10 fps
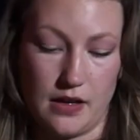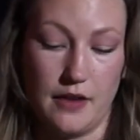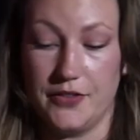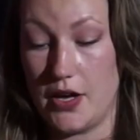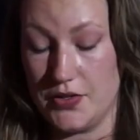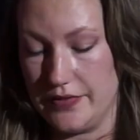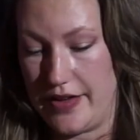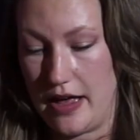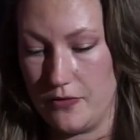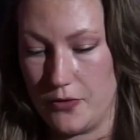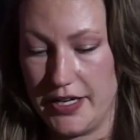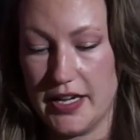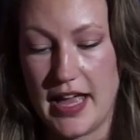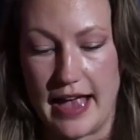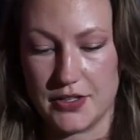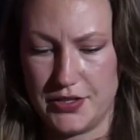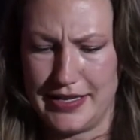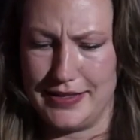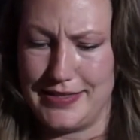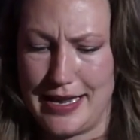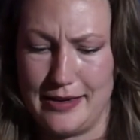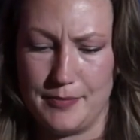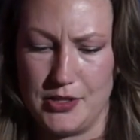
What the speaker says: off the coast of California actually extend up